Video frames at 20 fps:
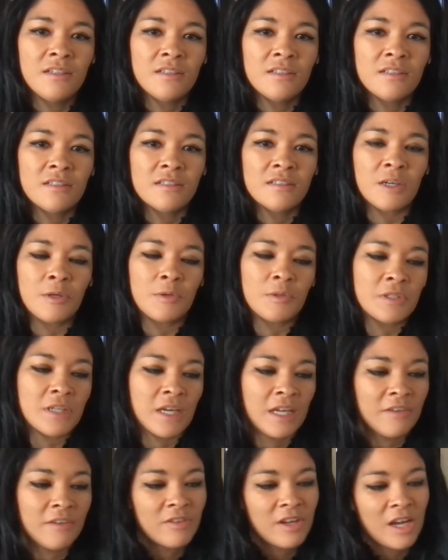So I was
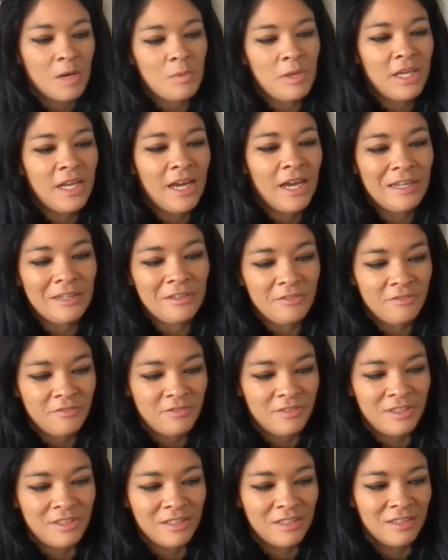kind of coming out
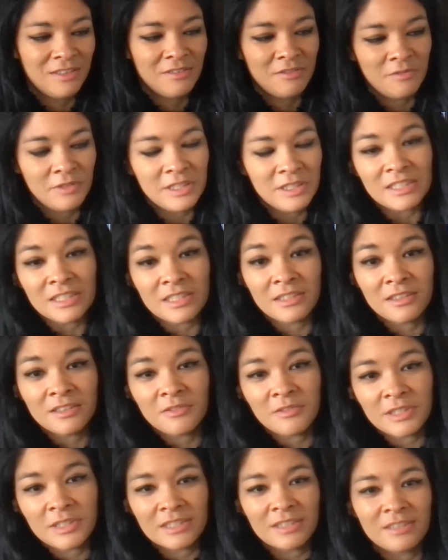of the
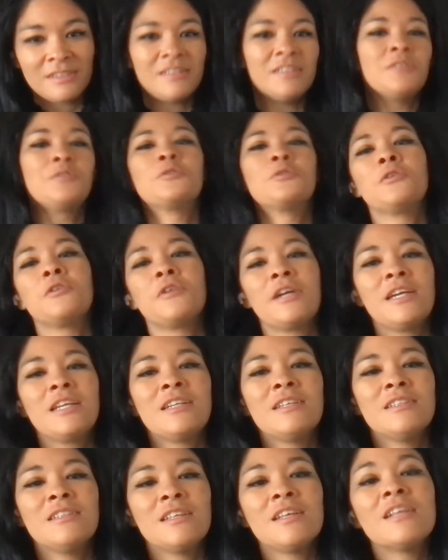really realistic
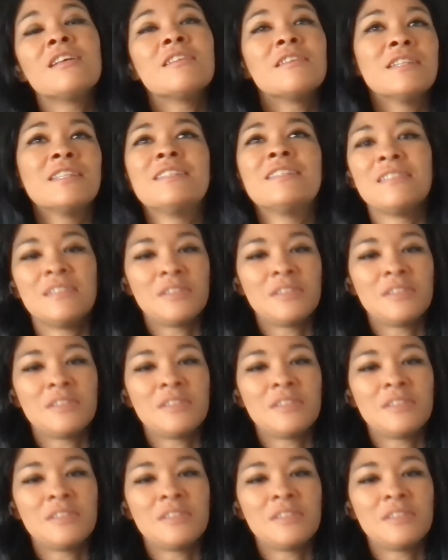drawing, and I thought this is